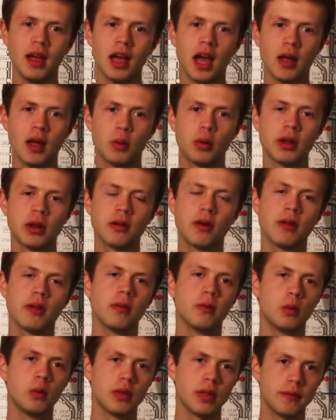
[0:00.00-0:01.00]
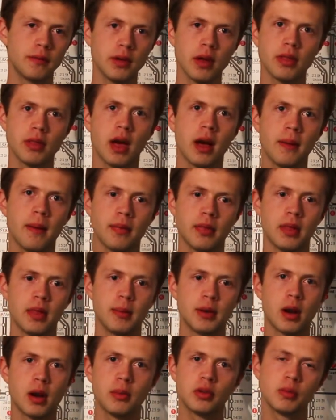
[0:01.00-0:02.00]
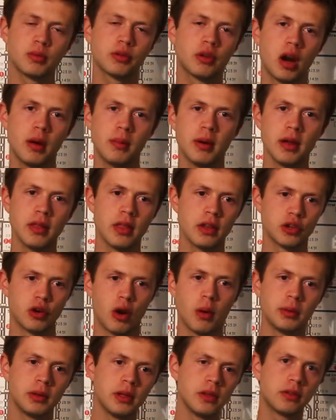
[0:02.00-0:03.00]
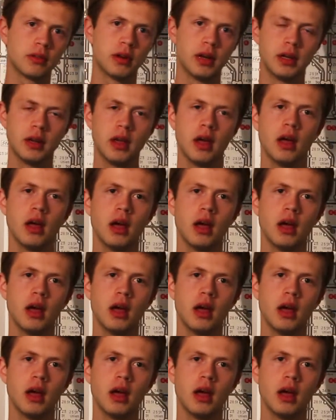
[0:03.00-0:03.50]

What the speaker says: And when they've done that, they become a subscriber. They show up on your screen.